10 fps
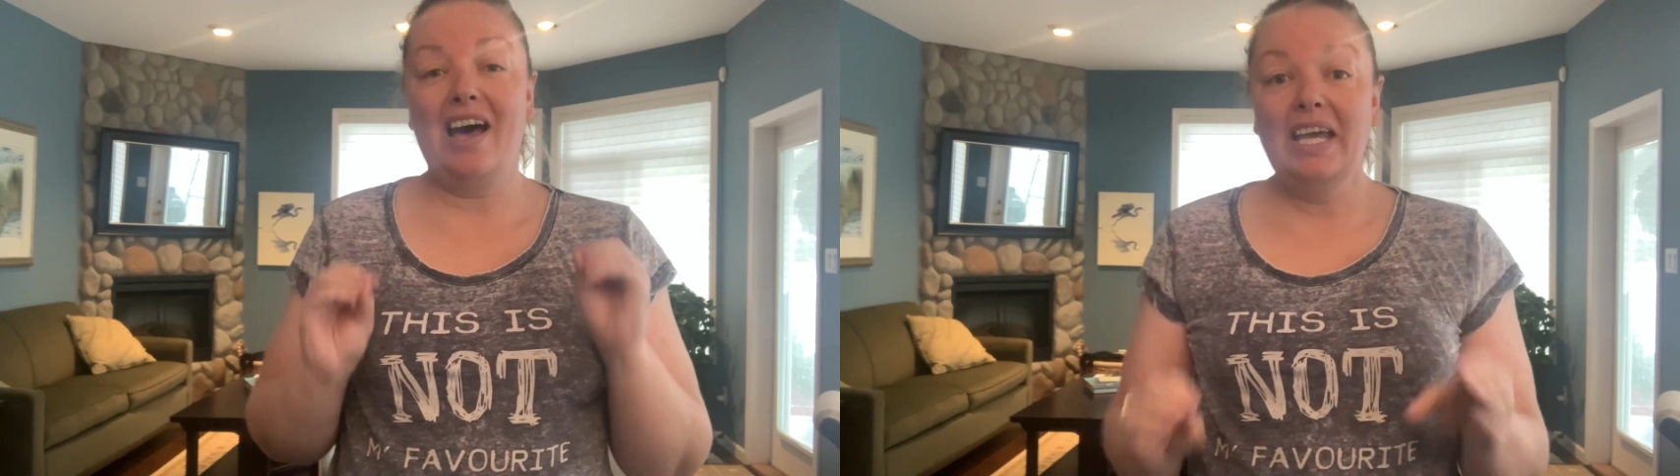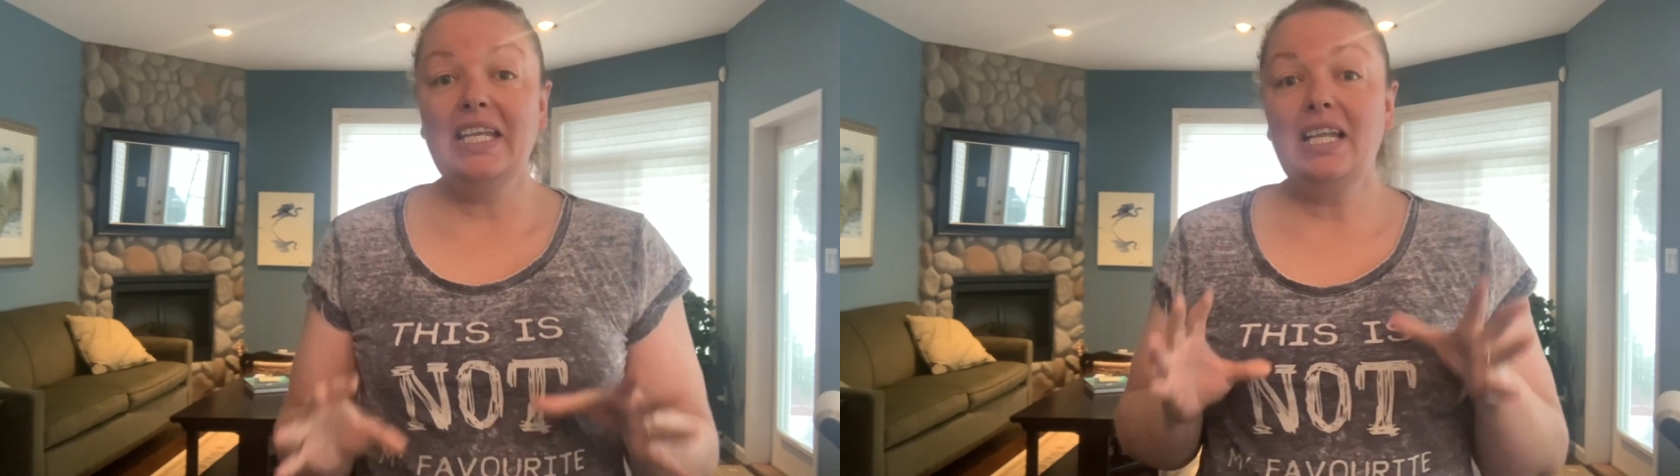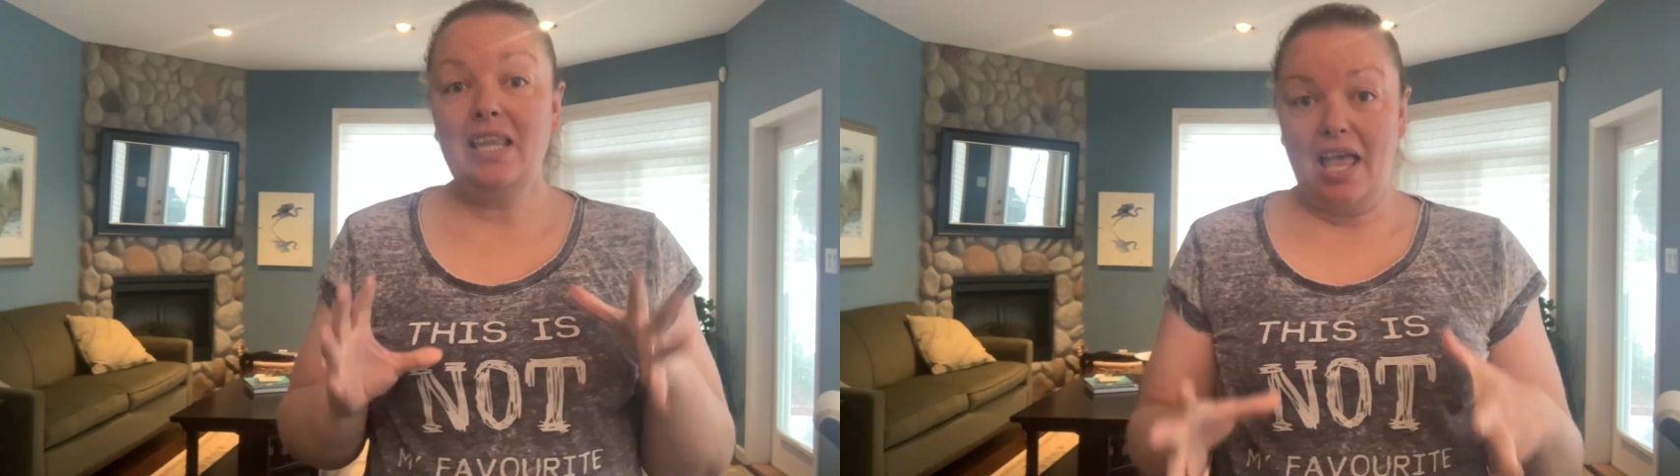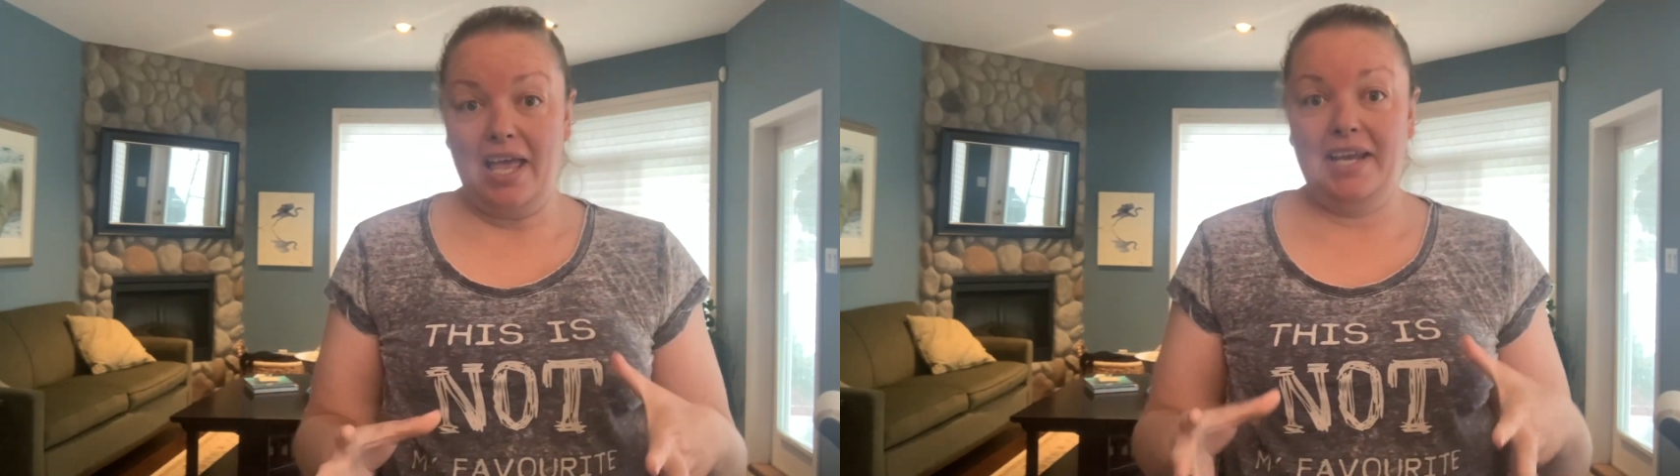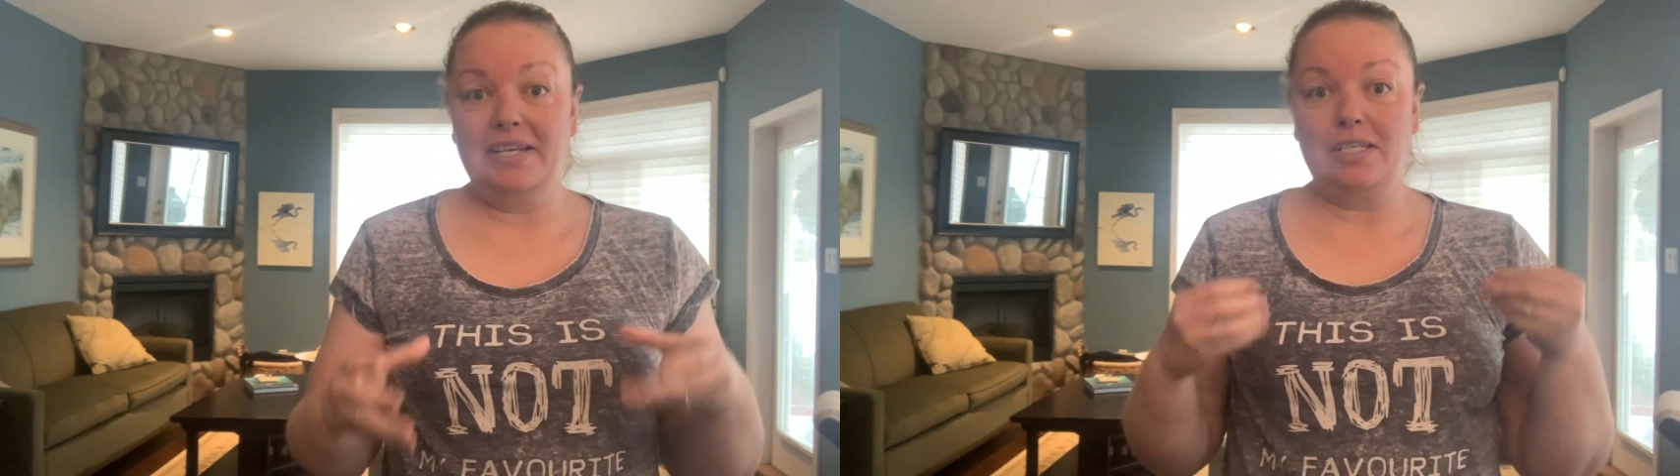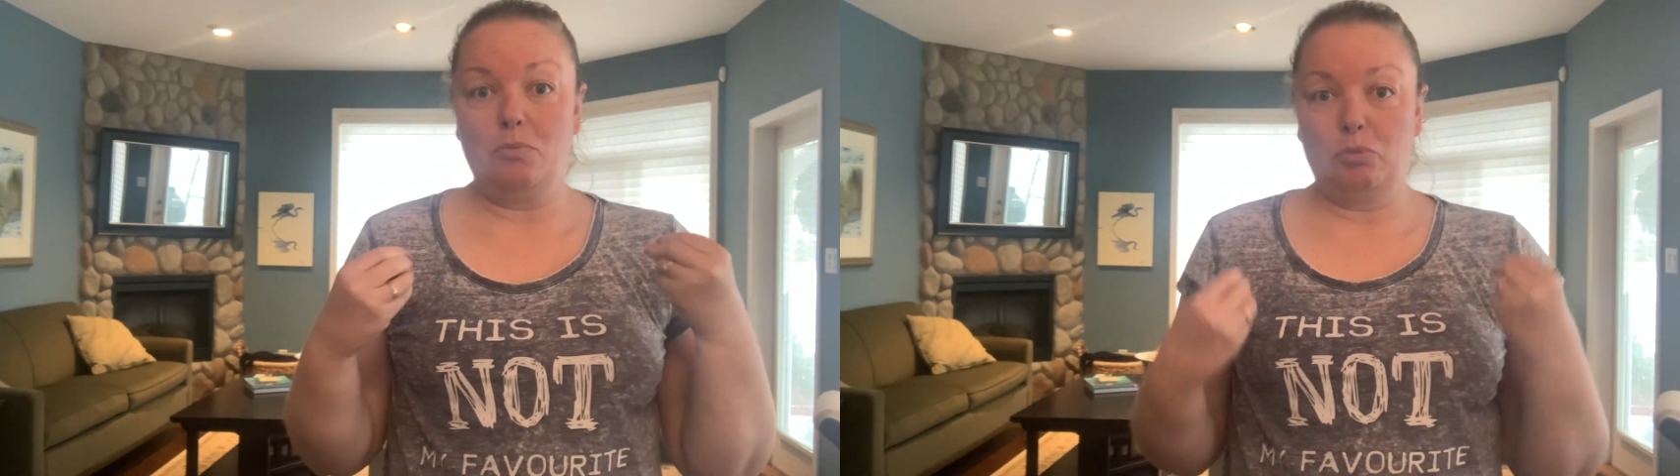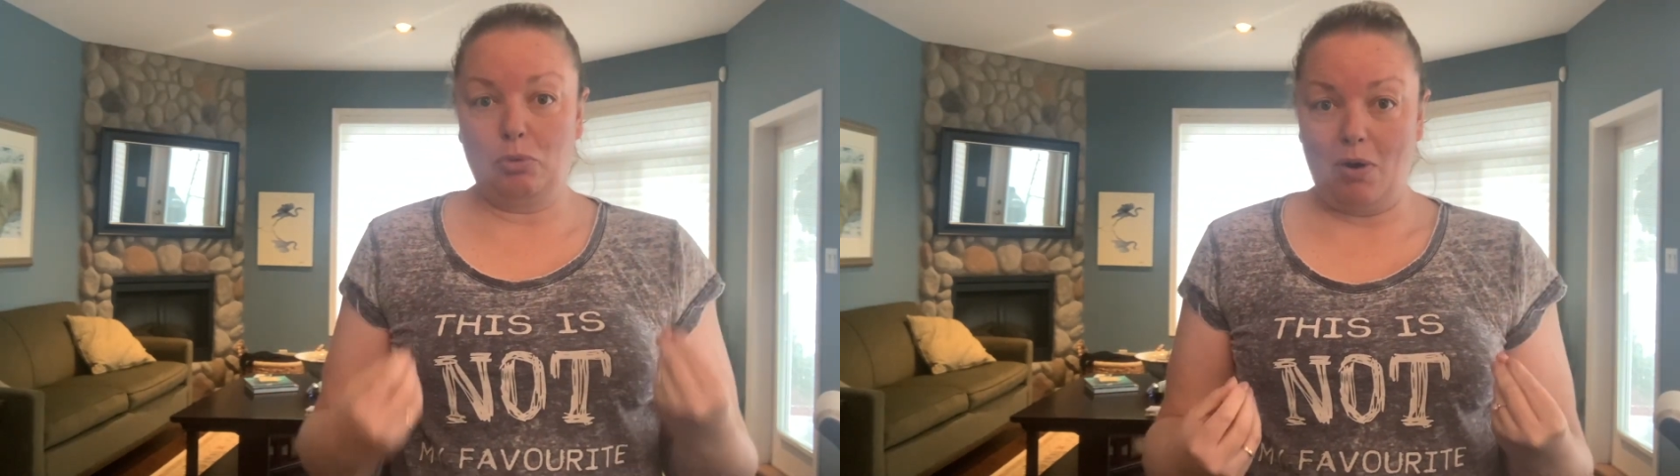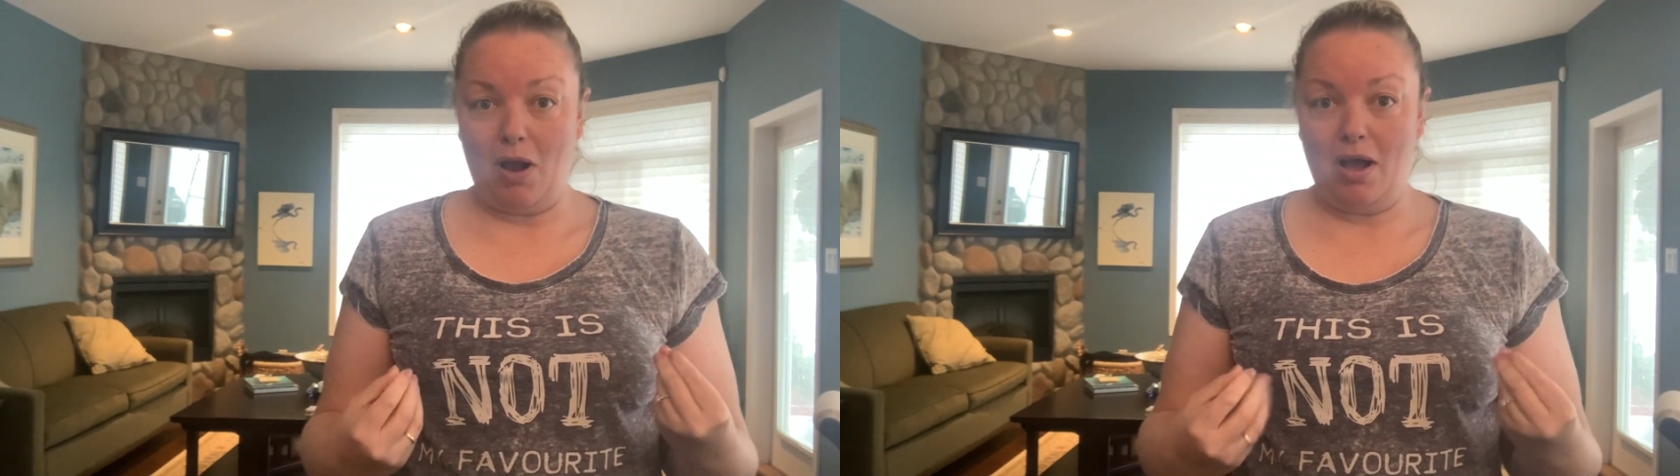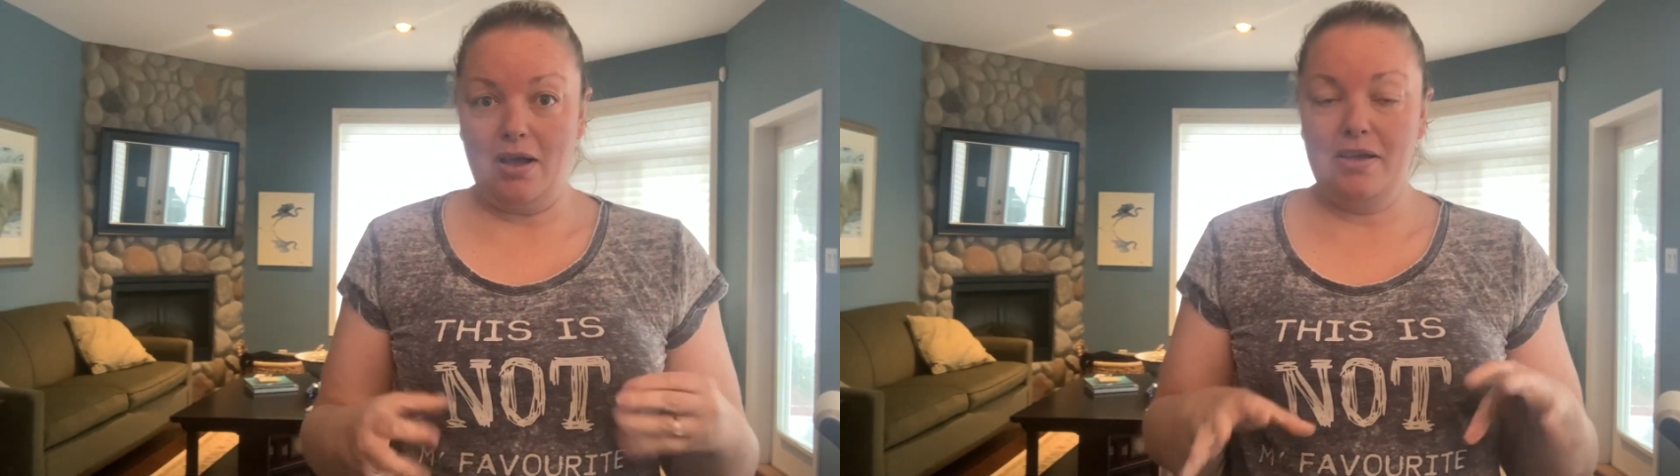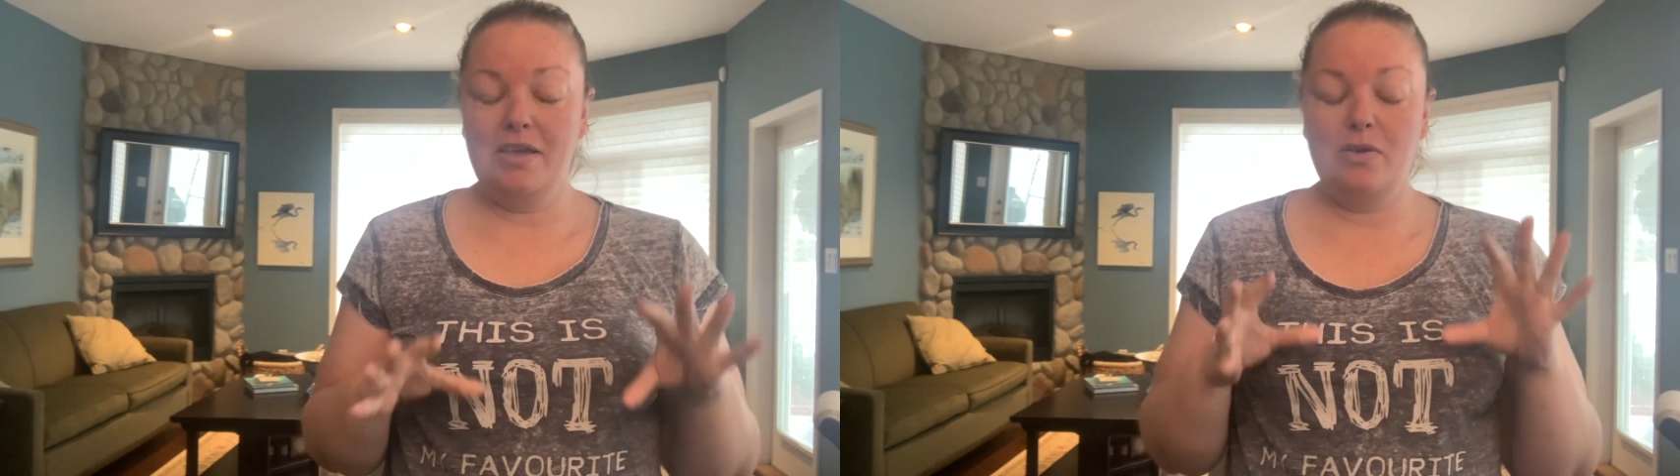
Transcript: unlined bra,